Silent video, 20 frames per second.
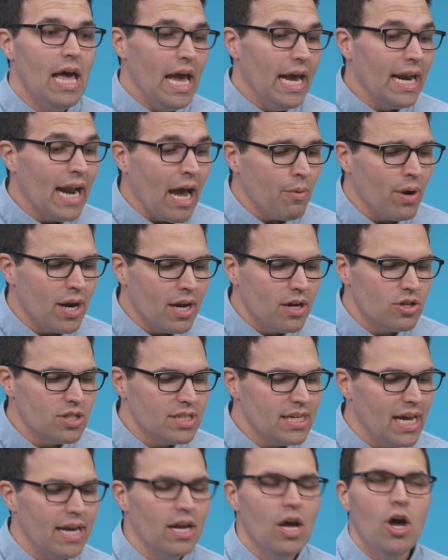And I want to
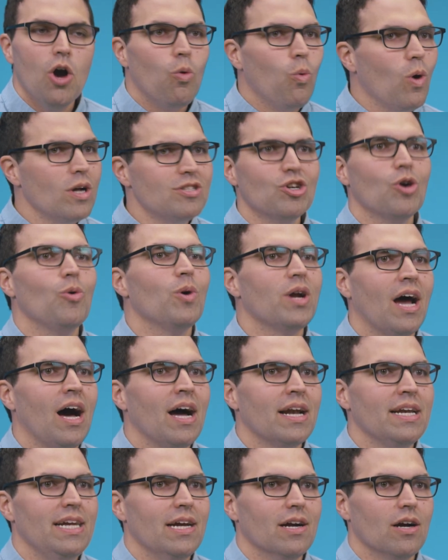understand what's going
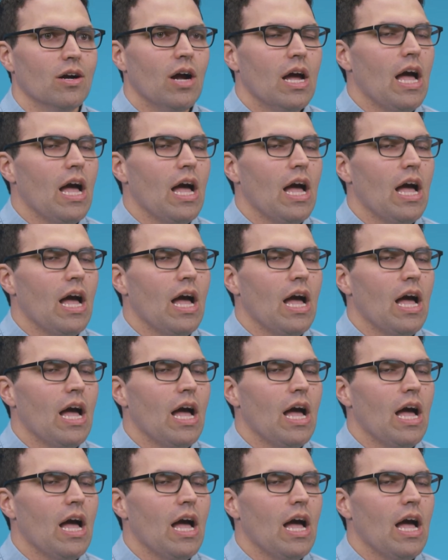on here.